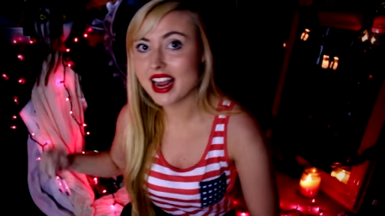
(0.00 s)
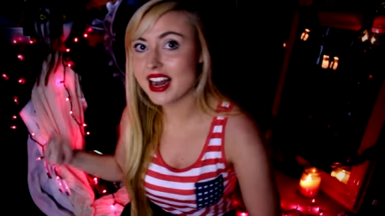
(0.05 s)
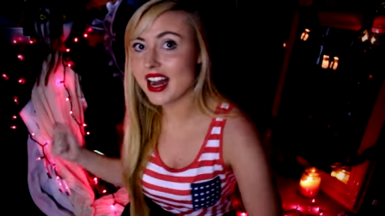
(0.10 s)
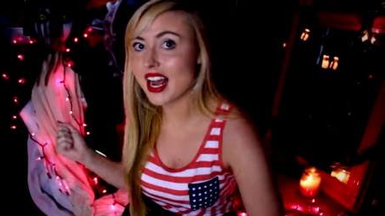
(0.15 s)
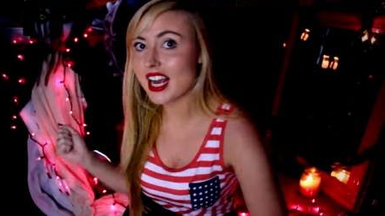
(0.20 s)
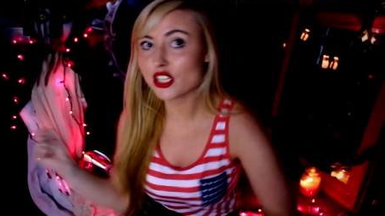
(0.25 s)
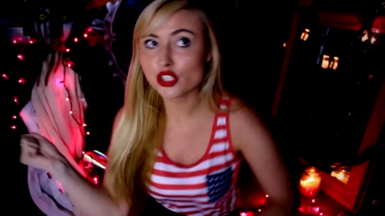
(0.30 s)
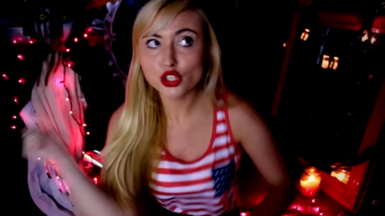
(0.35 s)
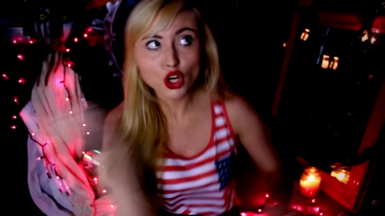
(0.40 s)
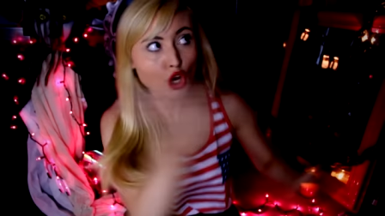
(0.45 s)
and
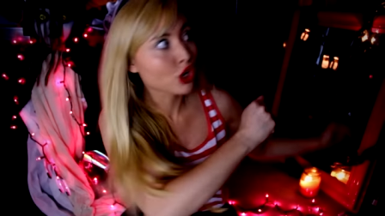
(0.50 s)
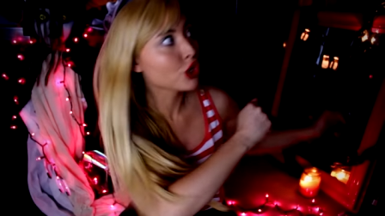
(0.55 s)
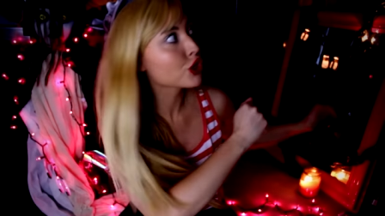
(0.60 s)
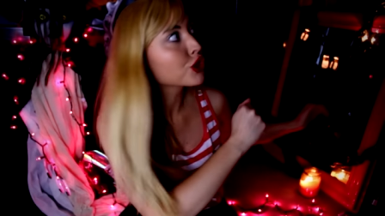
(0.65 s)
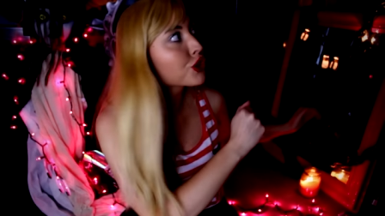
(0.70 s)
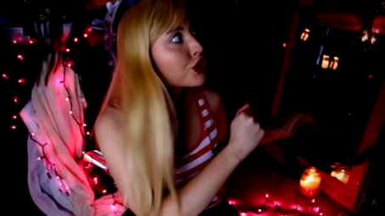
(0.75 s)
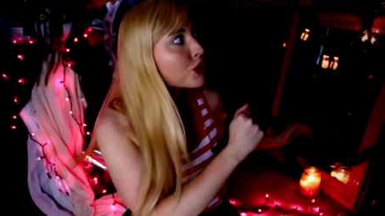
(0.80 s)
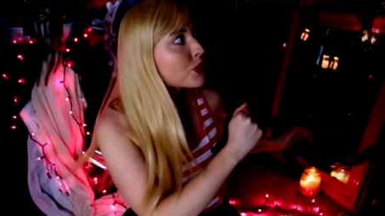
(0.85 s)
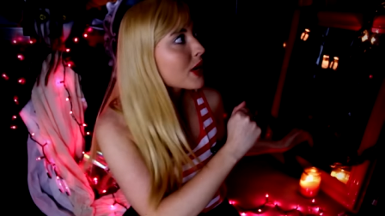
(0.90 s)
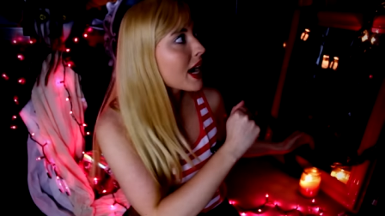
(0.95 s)
I
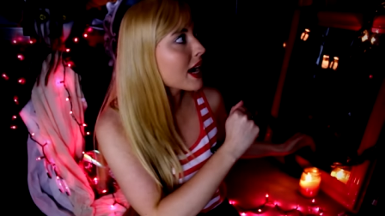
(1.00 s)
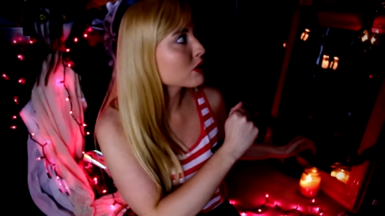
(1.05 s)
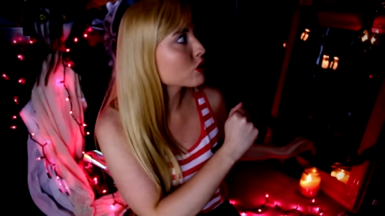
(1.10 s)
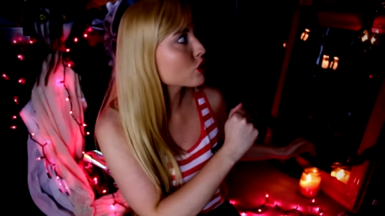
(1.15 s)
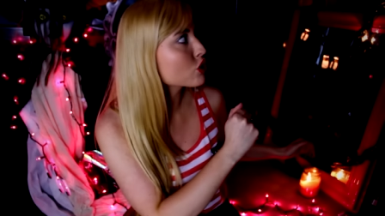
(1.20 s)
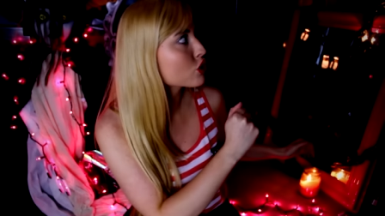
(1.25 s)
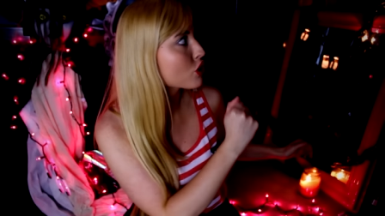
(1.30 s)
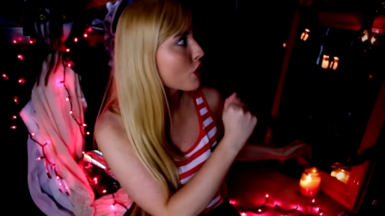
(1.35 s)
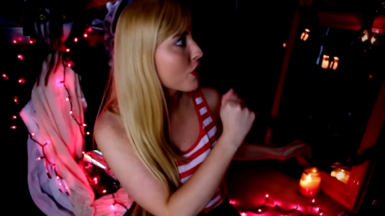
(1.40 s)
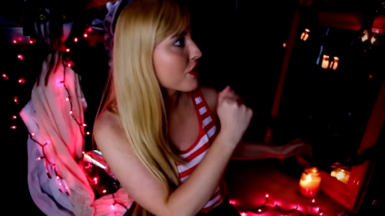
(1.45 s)
turned around
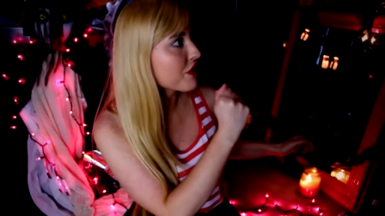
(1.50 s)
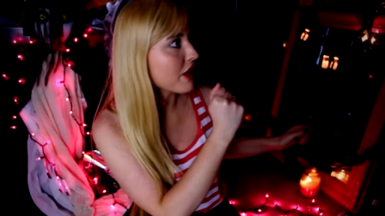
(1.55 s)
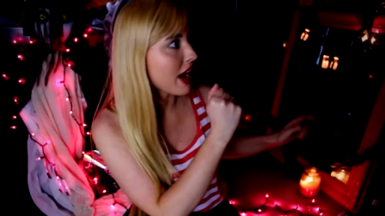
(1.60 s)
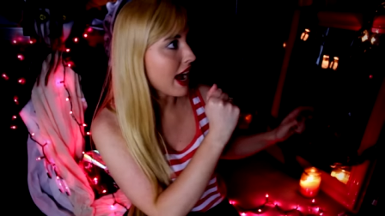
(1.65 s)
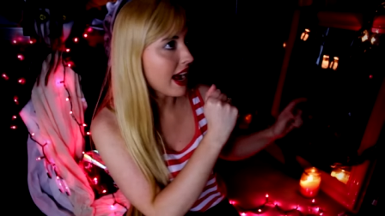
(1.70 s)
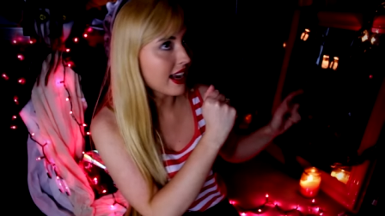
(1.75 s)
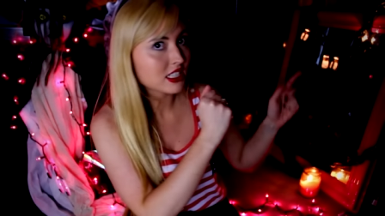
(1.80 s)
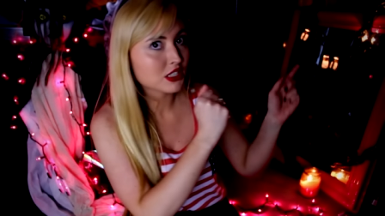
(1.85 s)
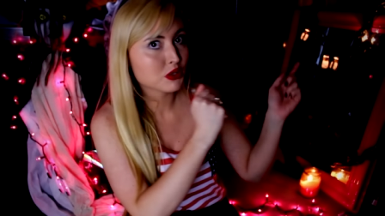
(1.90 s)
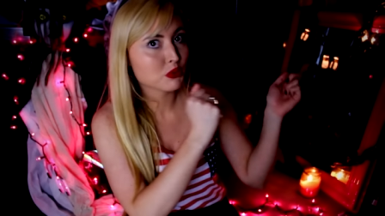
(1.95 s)
so
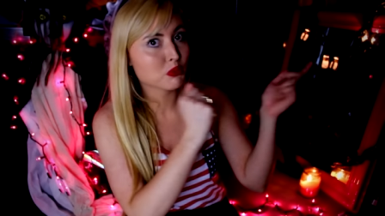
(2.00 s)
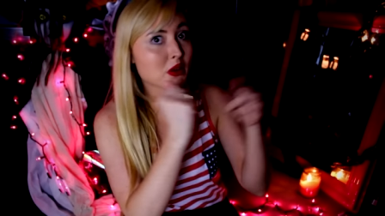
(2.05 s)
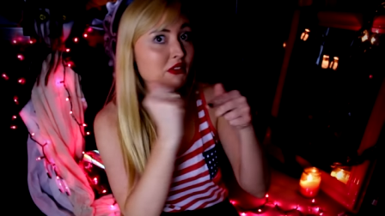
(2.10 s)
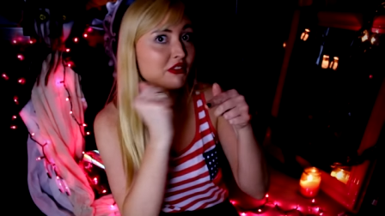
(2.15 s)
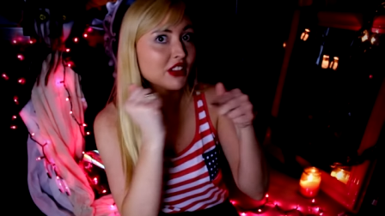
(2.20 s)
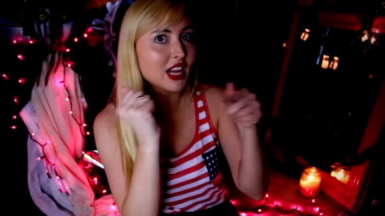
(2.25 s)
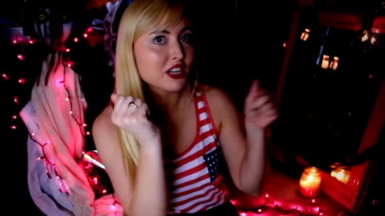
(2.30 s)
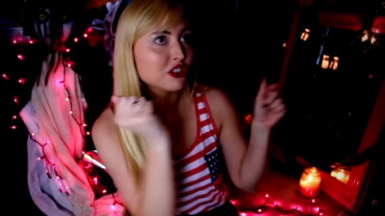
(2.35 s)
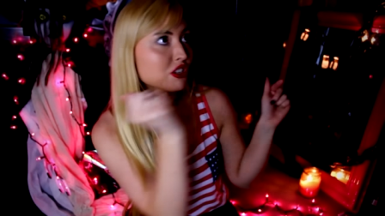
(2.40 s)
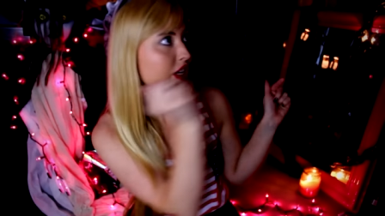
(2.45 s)
fast with my
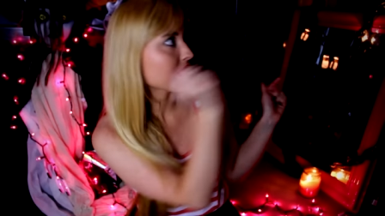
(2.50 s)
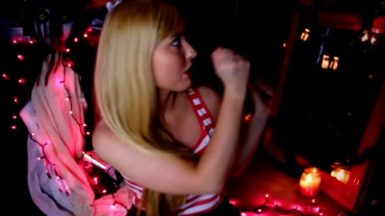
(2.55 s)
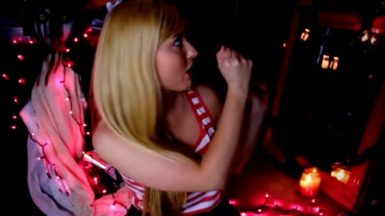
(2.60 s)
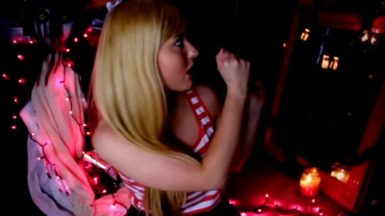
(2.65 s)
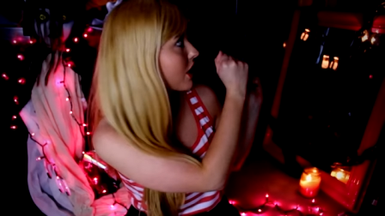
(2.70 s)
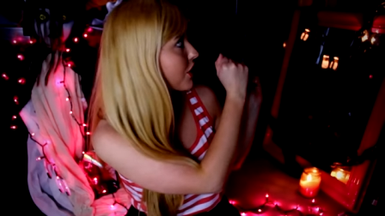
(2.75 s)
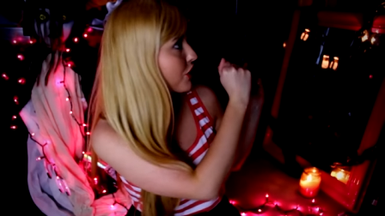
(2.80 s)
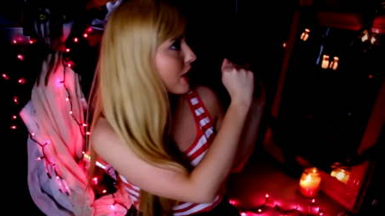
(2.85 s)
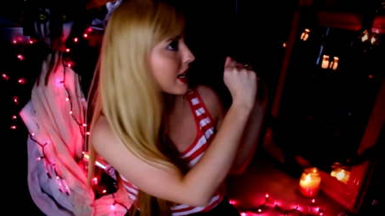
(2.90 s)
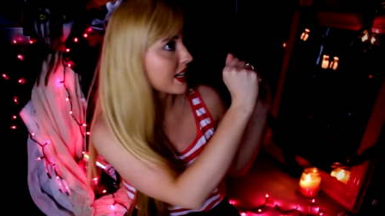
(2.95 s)
flashlight
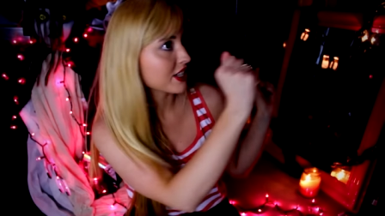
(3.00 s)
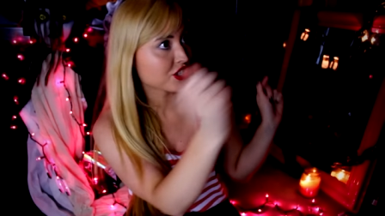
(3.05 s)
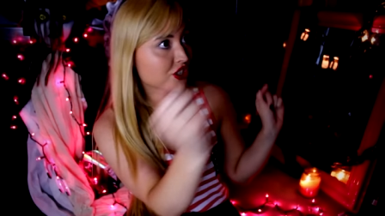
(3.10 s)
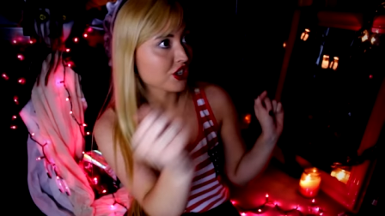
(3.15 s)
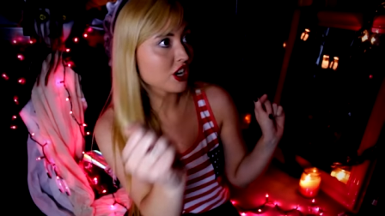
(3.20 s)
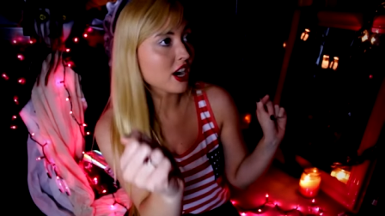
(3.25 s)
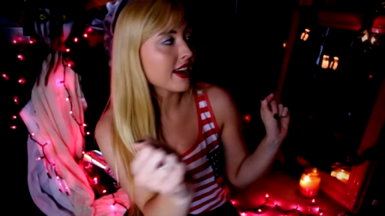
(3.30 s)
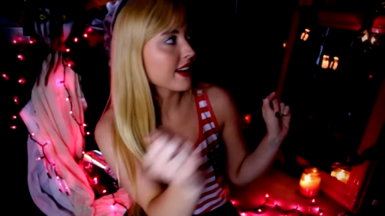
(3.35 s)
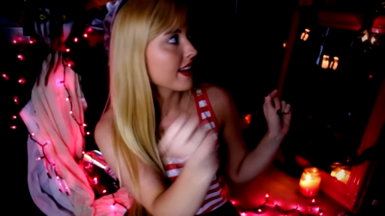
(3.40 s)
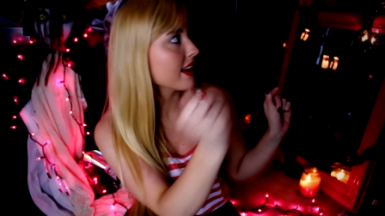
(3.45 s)
on trying to
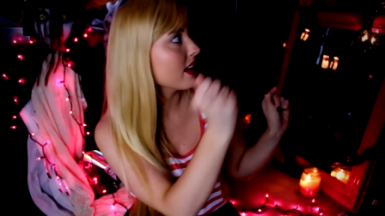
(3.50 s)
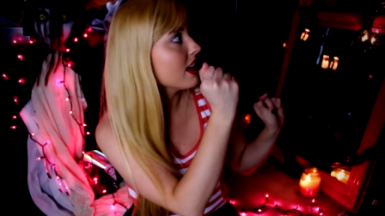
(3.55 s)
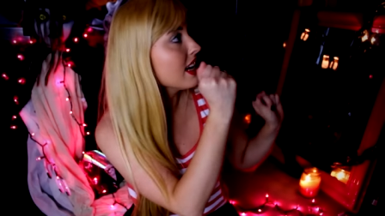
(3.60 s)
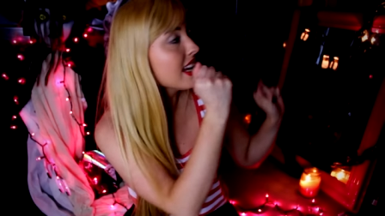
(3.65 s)
shine it